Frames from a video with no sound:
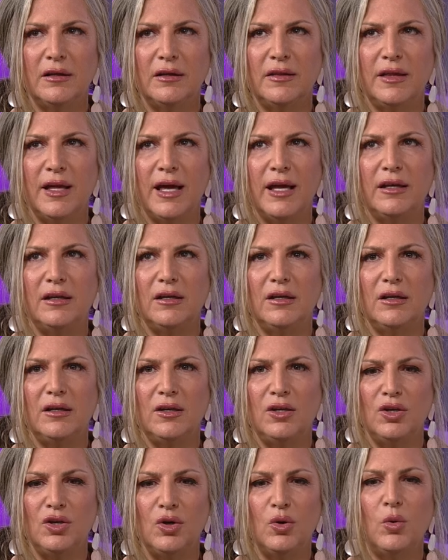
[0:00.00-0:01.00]
that
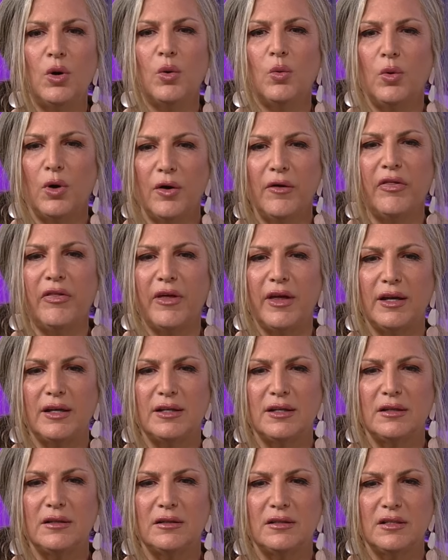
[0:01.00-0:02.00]
you were worth
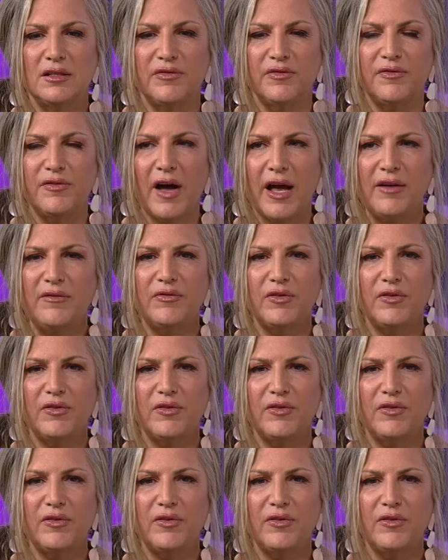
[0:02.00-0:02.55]
it, to fight